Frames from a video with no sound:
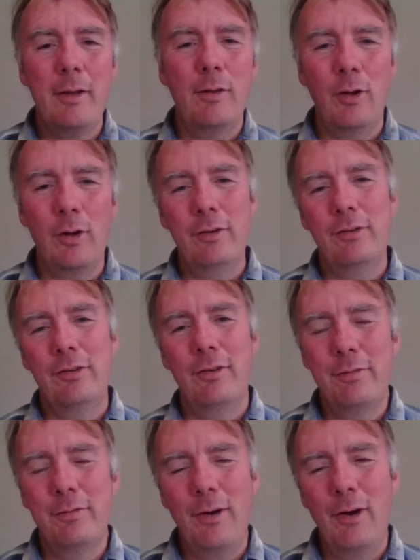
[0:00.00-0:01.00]
knowledge
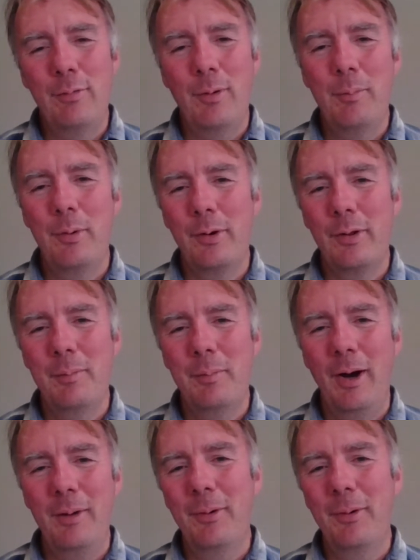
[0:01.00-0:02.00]
of one book of the
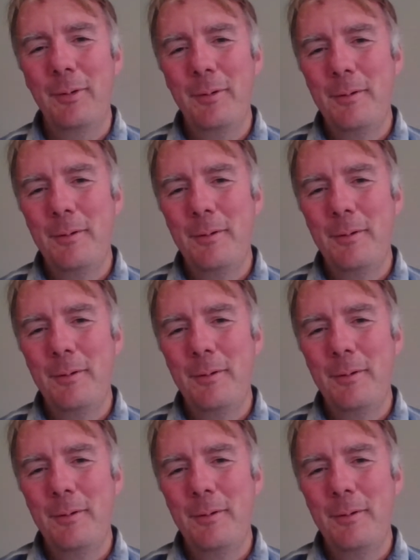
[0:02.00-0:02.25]
Bible.